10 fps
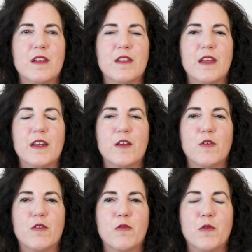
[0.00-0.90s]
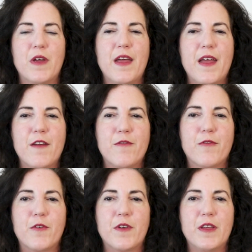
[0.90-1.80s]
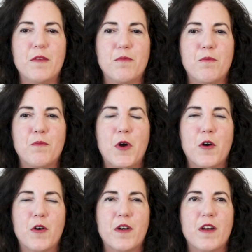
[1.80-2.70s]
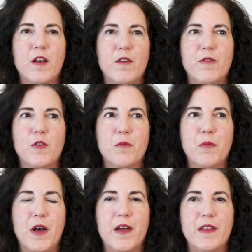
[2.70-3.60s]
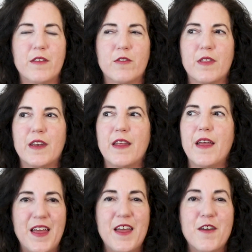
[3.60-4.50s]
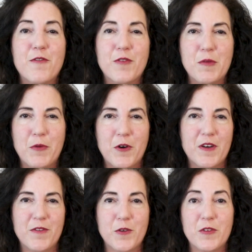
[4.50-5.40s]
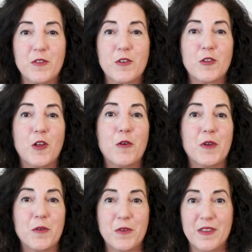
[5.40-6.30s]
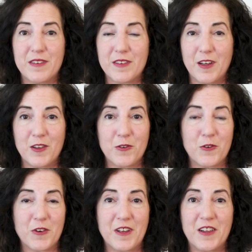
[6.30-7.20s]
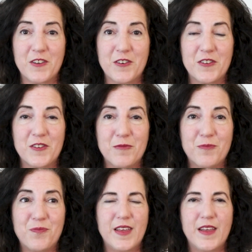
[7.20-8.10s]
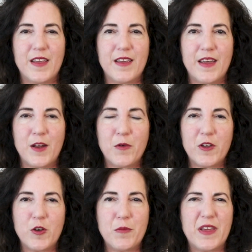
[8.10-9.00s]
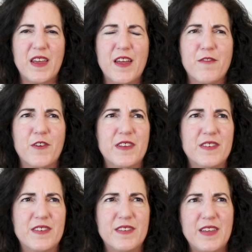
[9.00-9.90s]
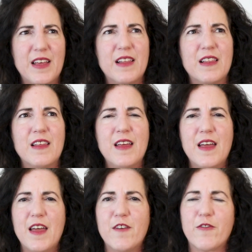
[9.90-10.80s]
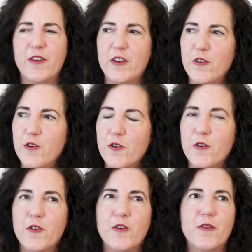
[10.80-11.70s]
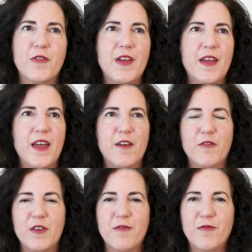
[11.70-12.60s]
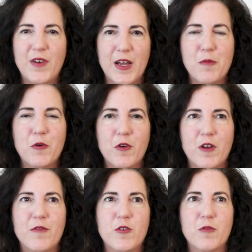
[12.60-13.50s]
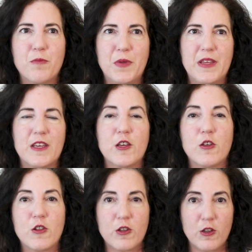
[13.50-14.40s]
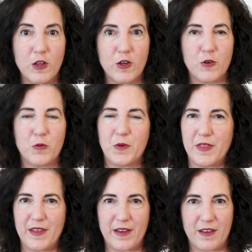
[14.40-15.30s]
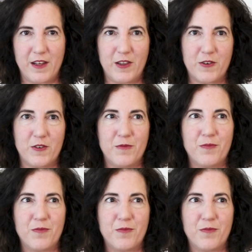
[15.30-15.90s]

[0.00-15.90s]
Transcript: Let it go through every part of your body so that every part of you is glowing with this color or colors. And I want you to make every cell, every nerve, every fiber of your being glow with that color.